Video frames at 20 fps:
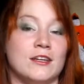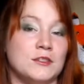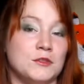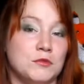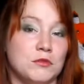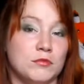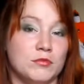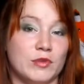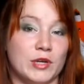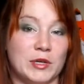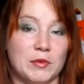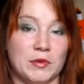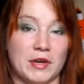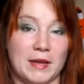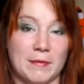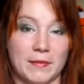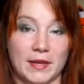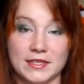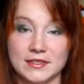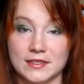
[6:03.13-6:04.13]
gotten to a point where
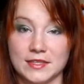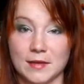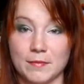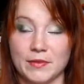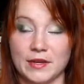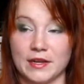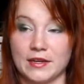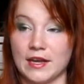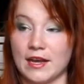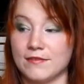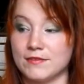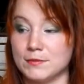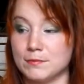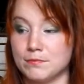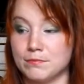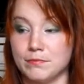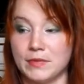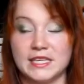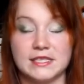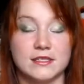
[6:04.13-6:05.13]
I messed up and I'd have to
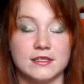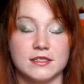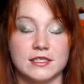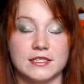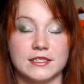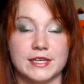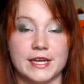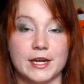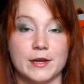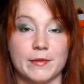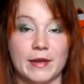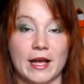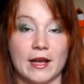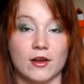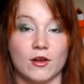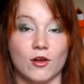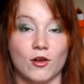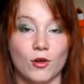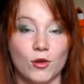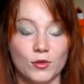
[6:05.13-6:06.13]
basically tear
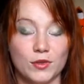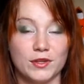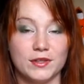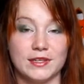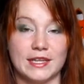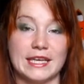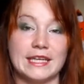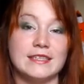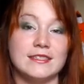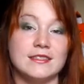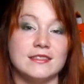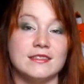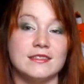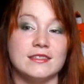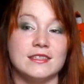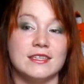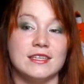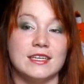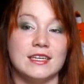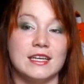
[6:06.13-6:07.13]
back all the
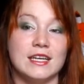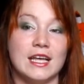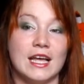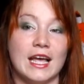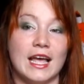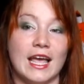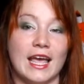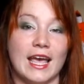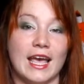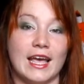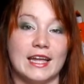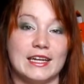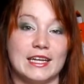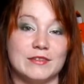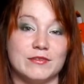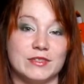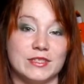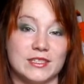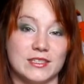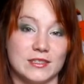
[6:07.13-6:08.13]
lace, and
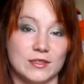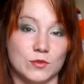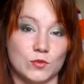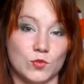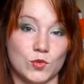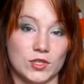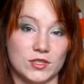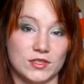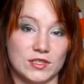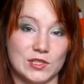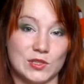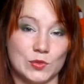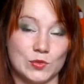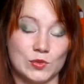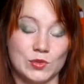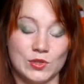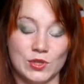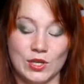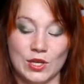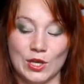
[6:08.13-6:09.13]
I really didn't want to.
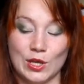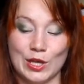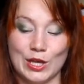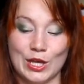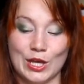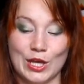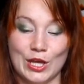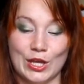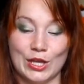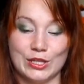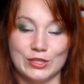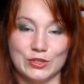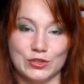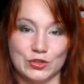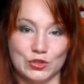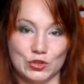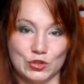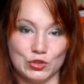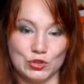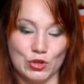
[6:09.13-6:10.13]

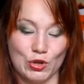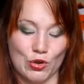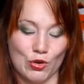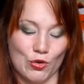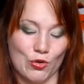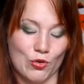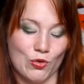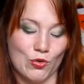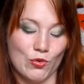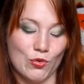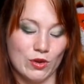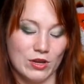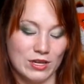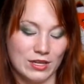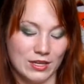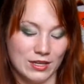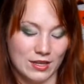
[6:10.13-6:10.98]
So,